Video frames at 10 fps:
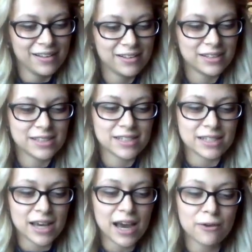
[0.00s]
Let's
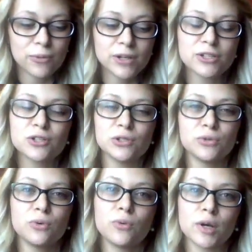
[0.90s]
see. I want
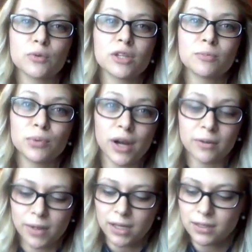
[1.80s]
to work with
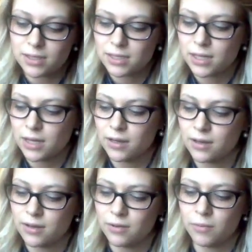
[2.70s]
primates
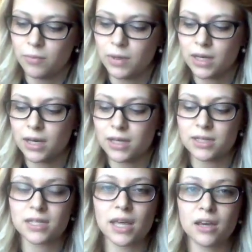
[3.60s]

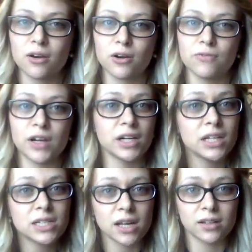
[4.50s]
because they are very
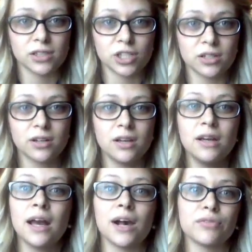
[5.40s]
intelligent.
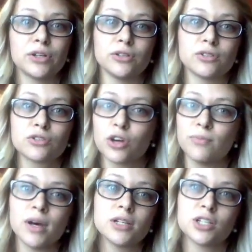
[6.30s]
I've learned so
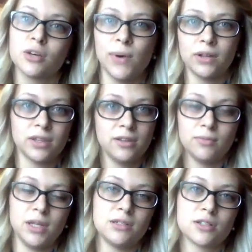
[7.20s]
much about them
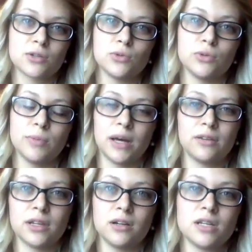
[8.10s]
in school, about
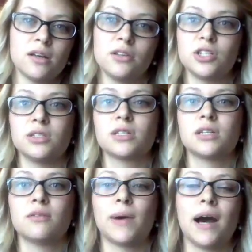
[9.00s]
their intelligence
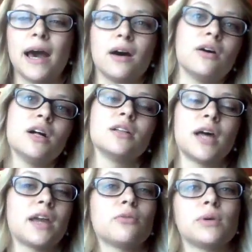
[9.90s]
and about how
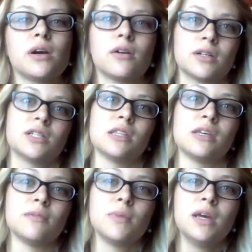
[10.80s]
alike we are to
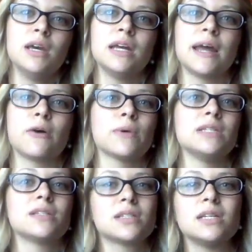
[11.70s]
them and how we can
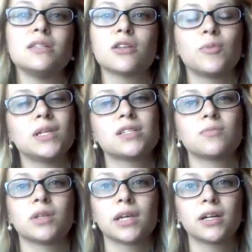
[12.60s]
see so many
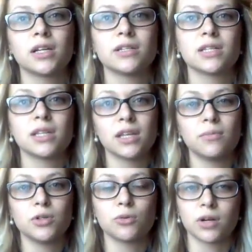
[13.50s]
similarities in
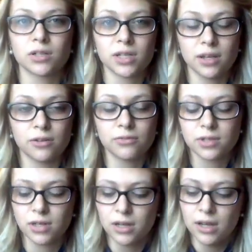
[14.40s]
them to ourselves.
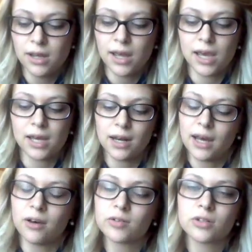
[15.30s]
And I
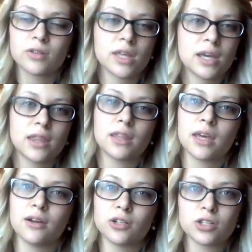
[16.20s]
also think that
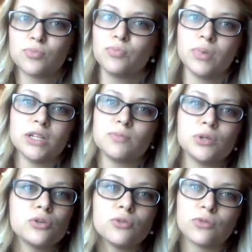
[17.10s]
they are just these
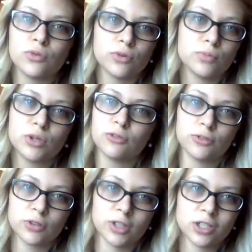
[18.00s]
beautiful, beautiful
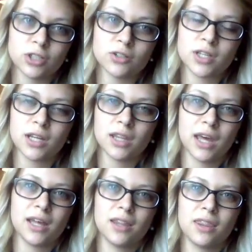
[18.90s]
creatures, and
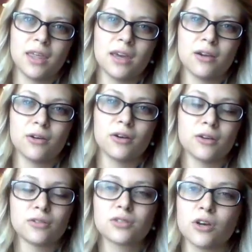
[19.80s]
that they
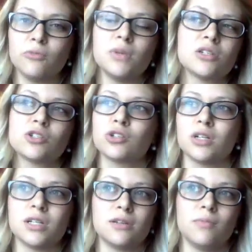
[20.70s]
are so
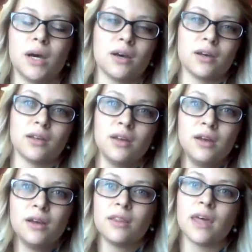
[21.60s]
mistreated by
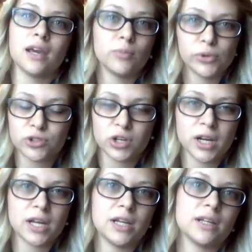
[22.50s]
the animal
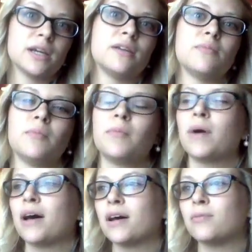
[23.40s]
trade and
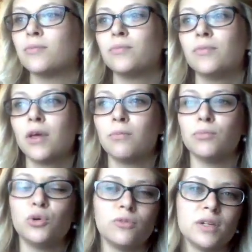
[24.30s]
by
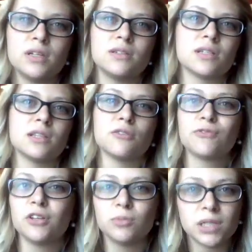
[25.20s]
movies and the
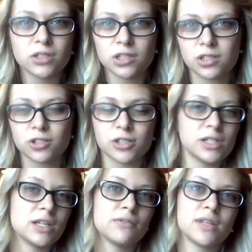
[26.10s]
film industry
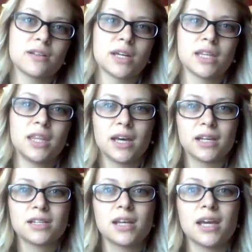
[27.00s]
and everything like
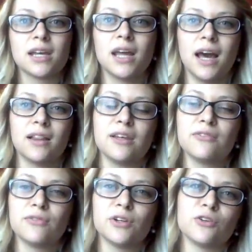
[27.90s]
that. And I
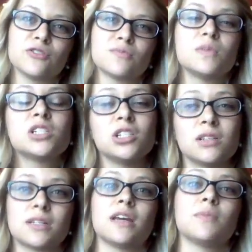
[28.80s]
love your all's mission
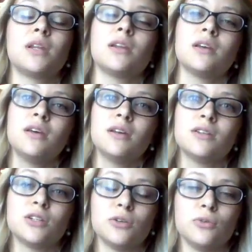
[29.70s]
statement
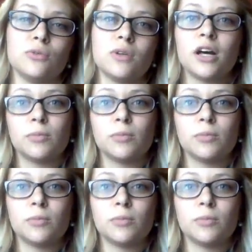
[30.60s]
to help